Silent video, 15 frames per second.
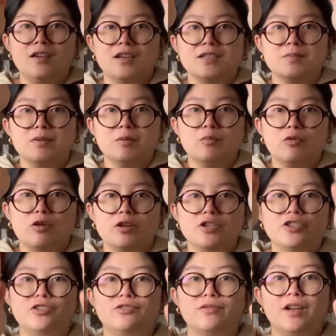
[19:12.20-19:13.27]
it's been more
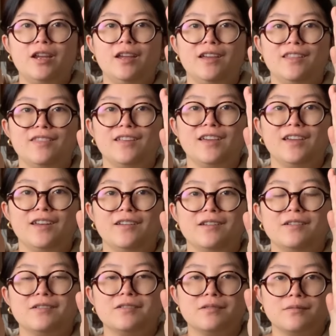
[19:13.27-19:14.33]
straight and
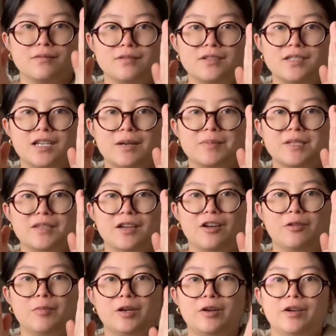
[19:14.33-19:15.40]
then stops at the
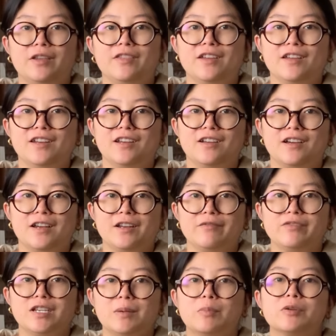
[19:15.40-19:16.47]
elbow and then it kind
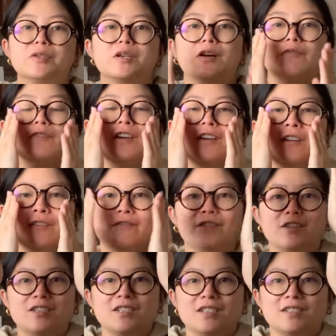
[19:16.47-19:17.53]
of tapers off,
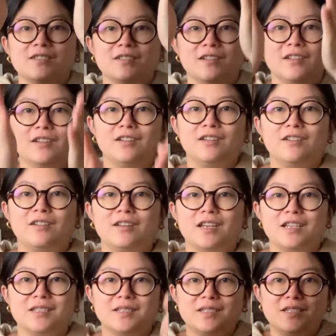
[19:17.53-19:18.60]
versus a
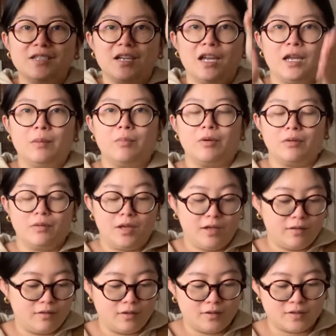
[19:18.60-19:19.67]
nice taper
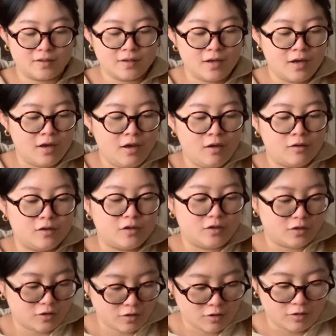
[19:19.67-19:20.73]
like this.
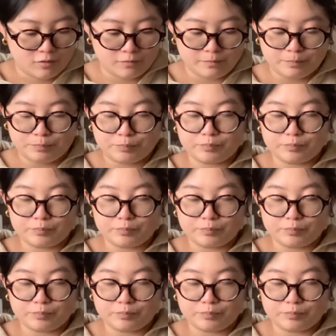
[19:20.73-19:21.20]
So